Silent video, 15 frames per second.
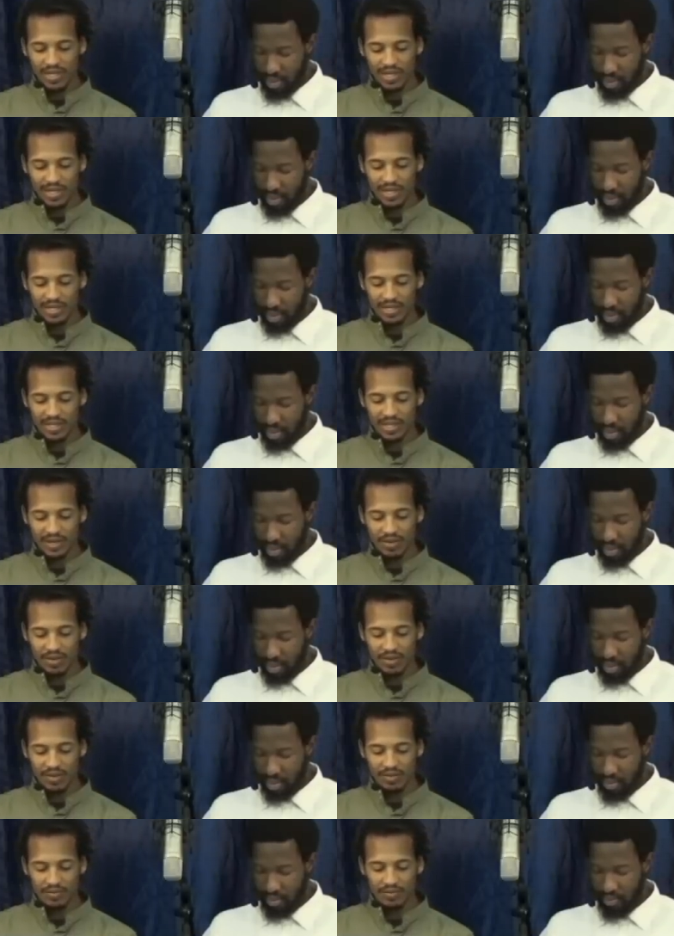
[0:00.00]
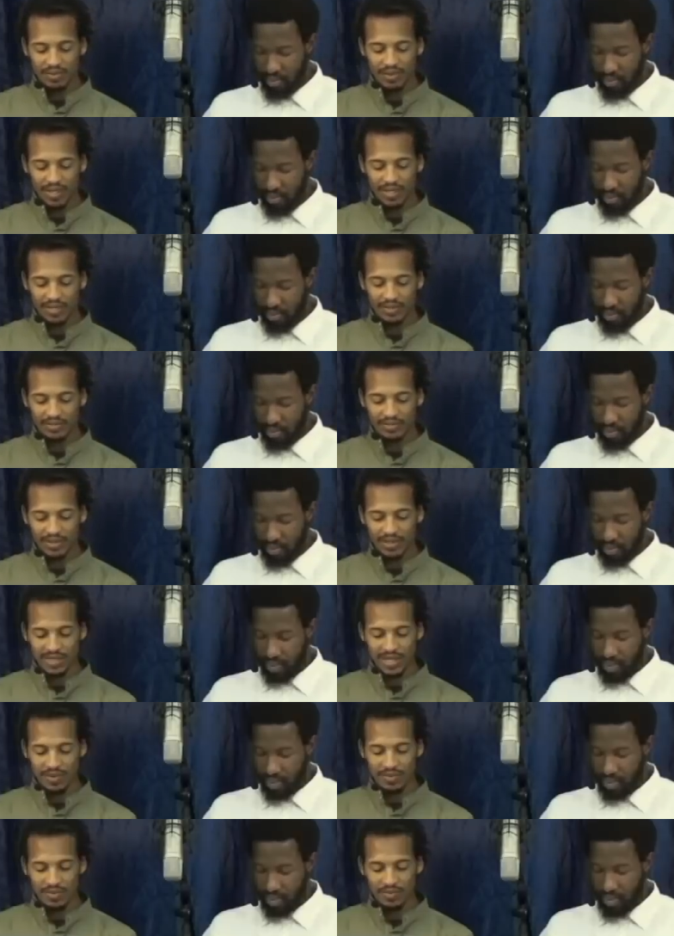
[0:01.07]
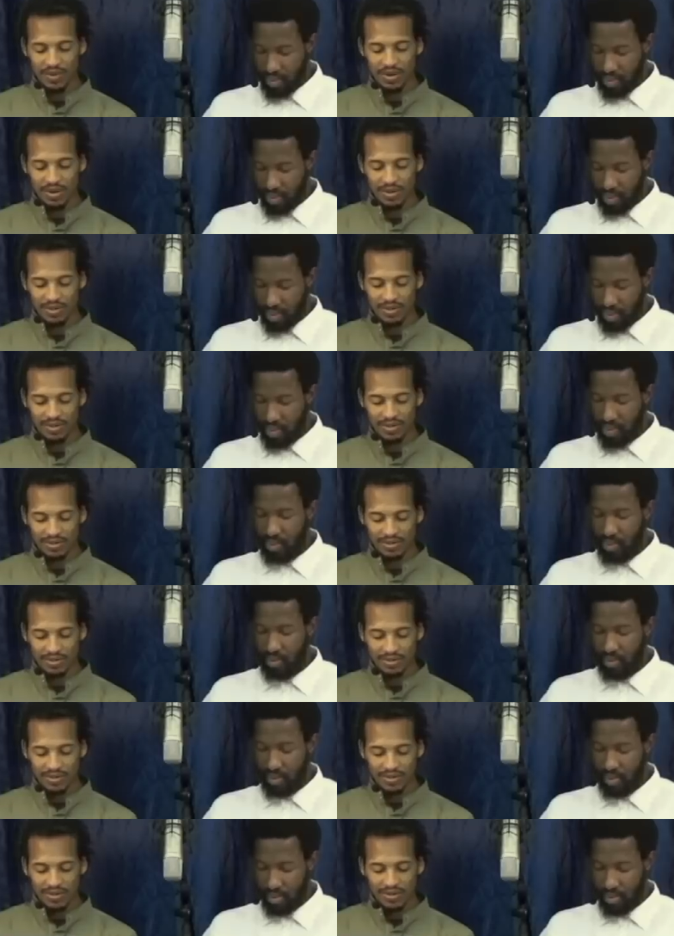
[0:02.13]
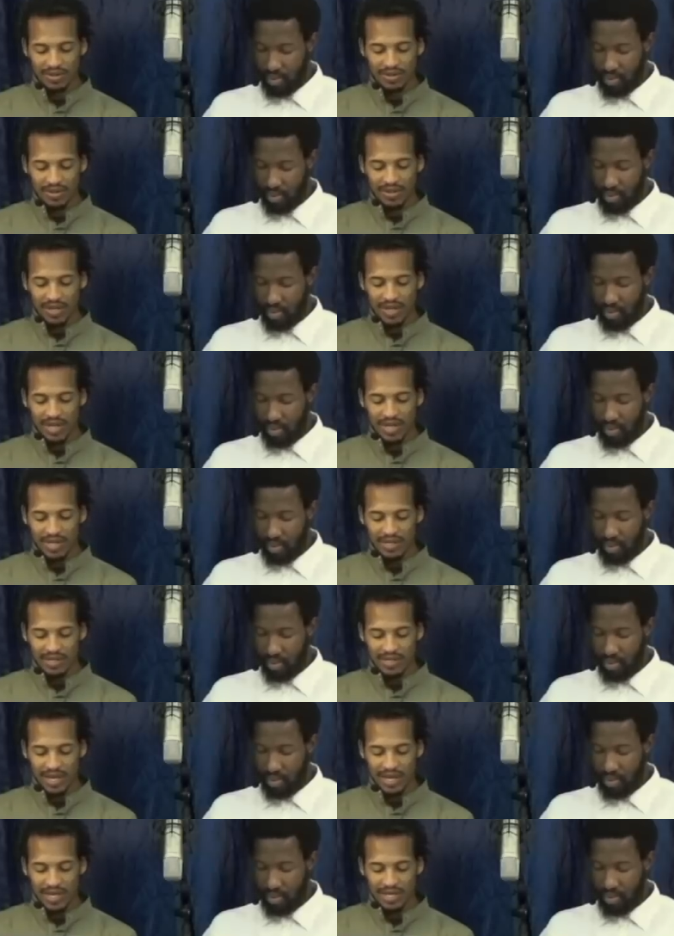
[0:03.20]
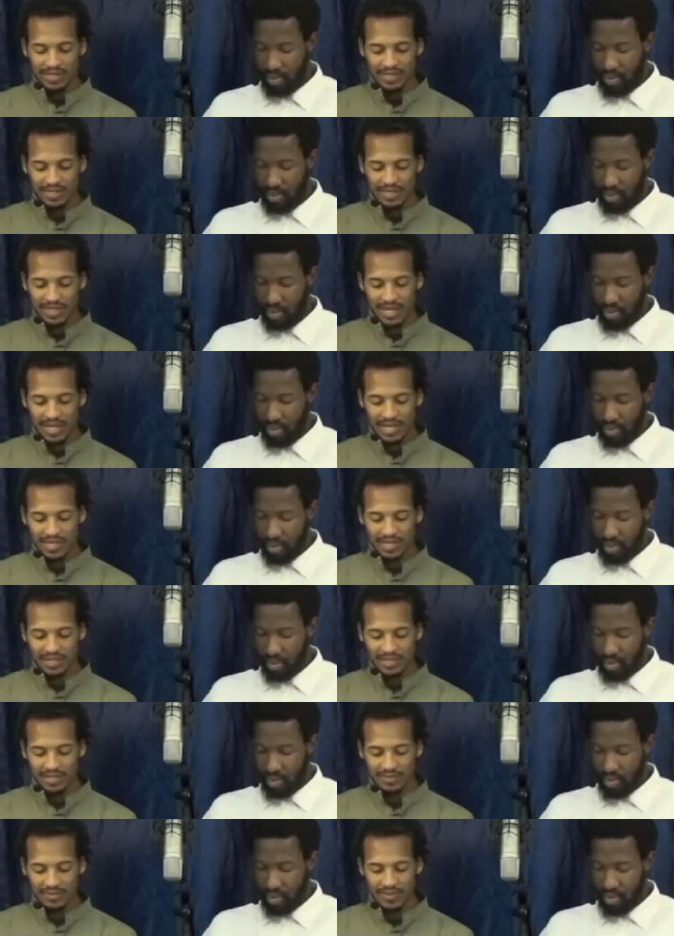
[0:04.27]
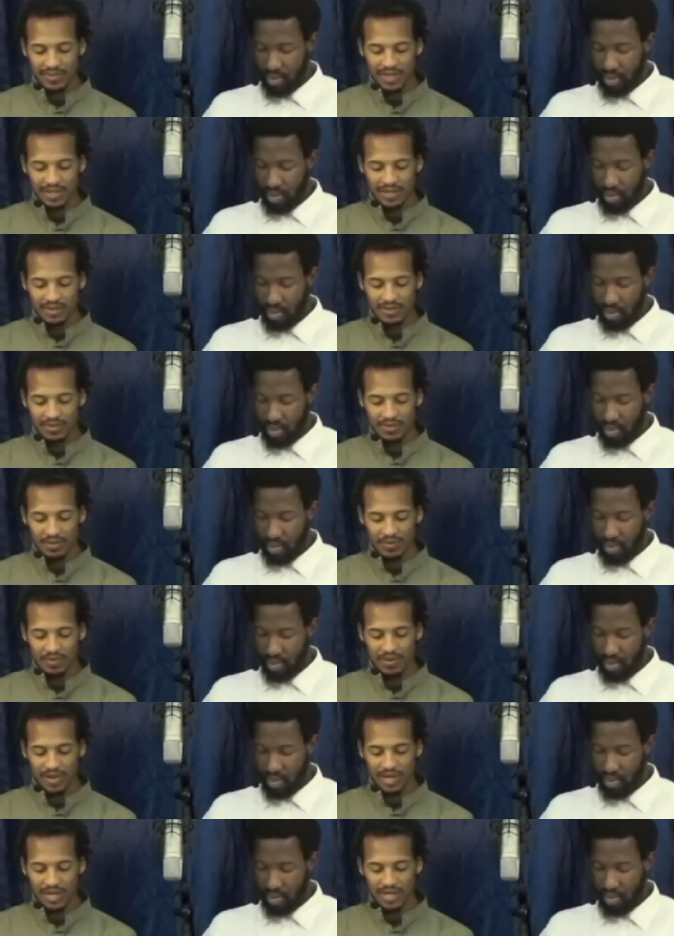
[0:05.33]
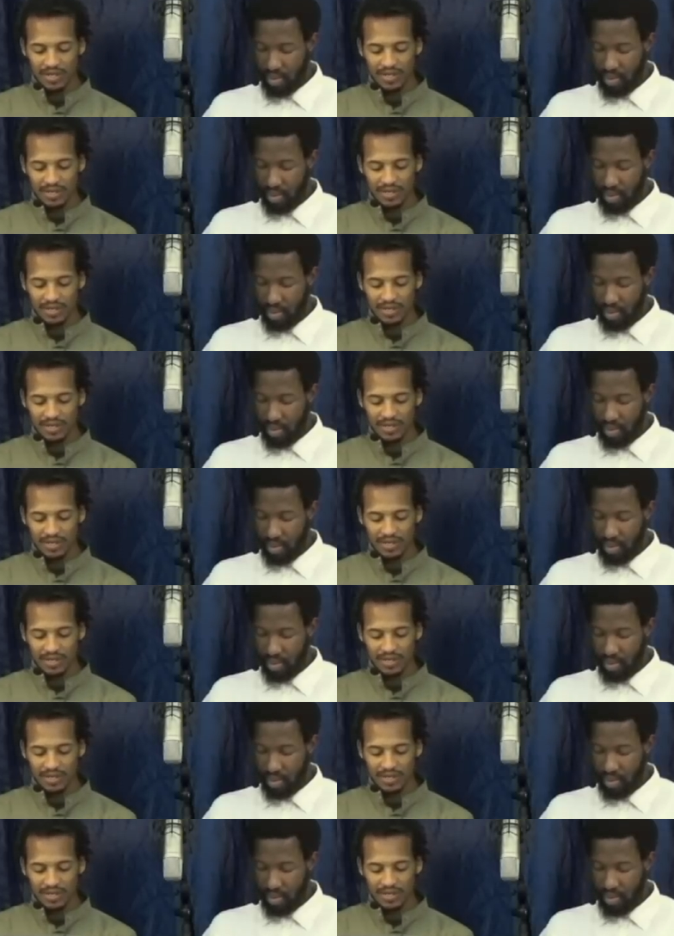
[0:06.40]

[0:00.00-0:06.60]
Speaker 1: into their own place whence they were brought. And they say to the men who were bringing the